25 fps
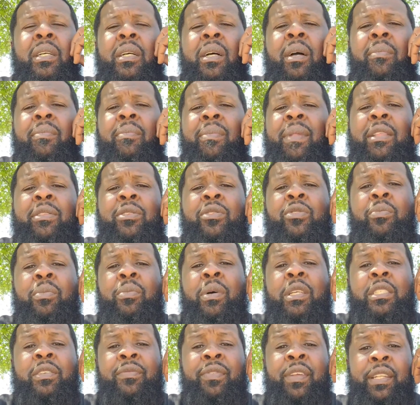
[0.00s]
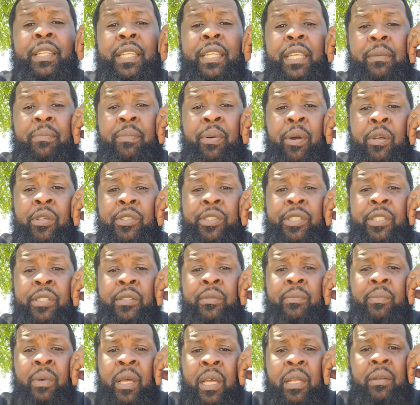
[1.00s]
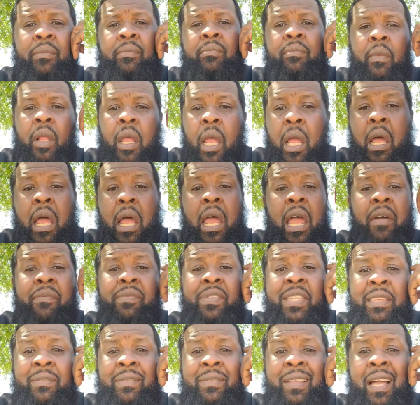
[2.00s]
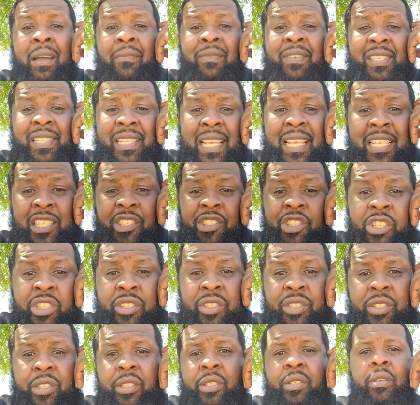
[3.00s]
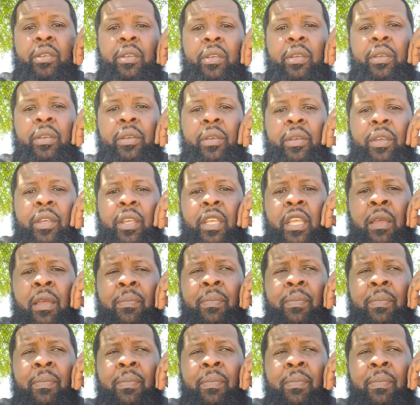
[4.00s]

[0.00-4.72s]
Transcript: I'm not too much of a deep person, but I have deep conversations. I